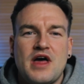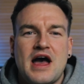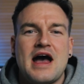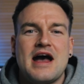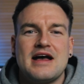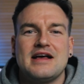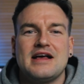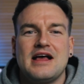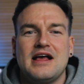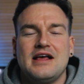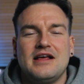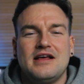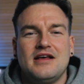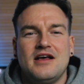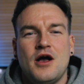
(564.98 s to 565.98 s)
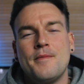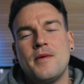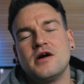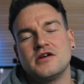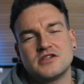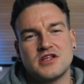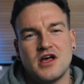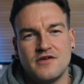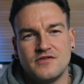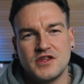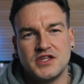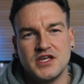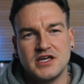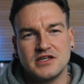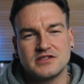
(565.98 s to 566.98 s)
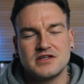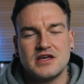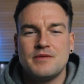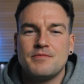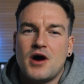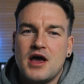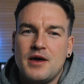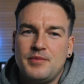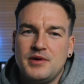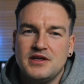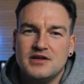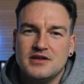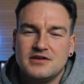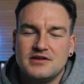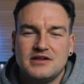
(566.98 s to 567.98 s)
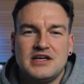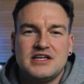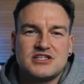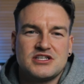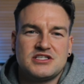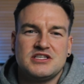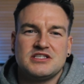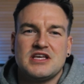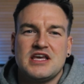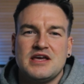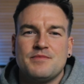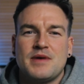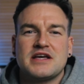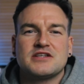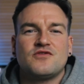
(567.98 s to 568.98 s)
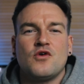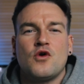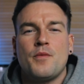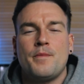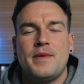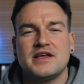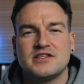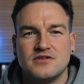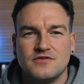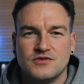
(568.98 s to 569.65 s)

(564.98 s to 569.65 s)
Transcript: that amongst other things, in my opinion. It just is, it makes for a better